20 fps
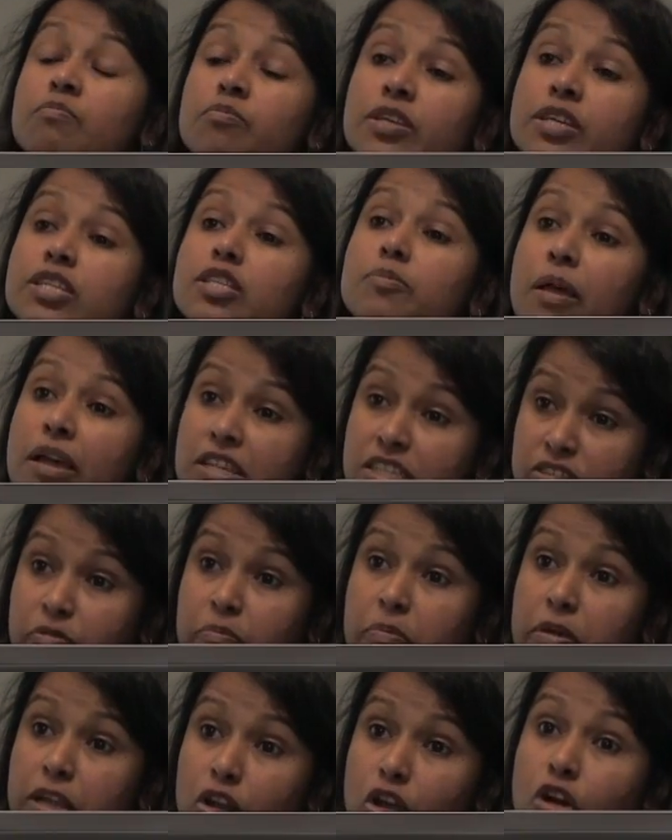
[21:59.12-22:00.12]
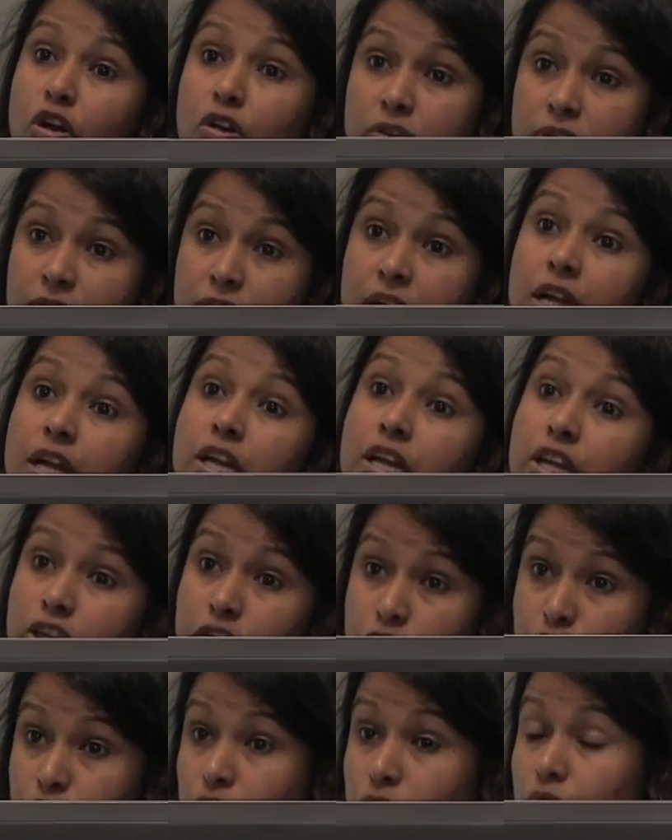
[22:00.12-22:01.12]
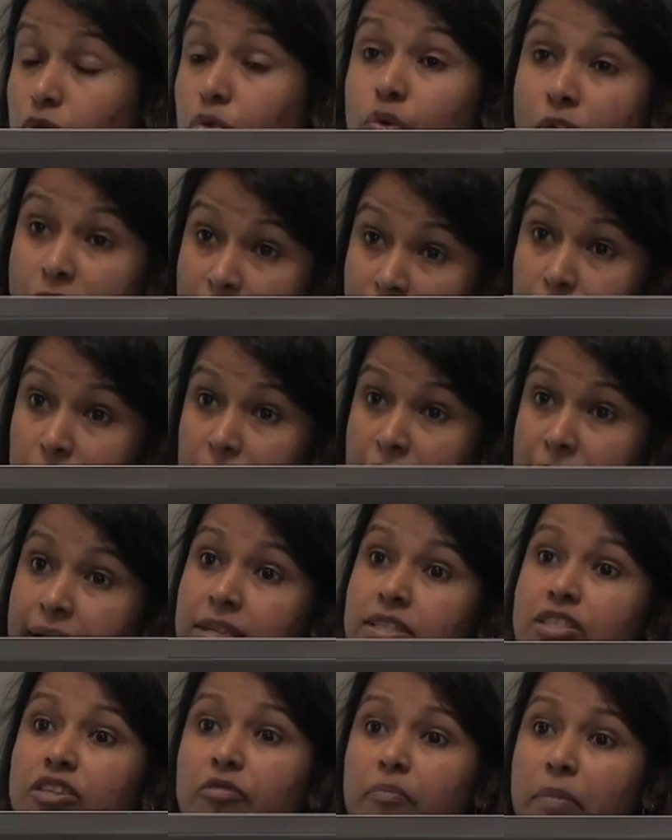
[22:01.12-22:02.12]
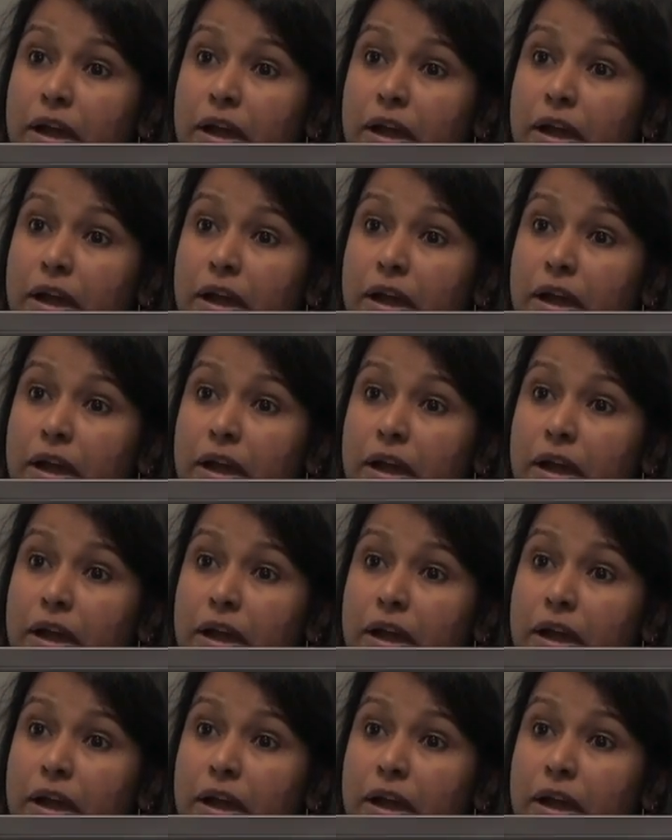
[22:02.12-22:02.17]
these blasphemy laws to grab lands of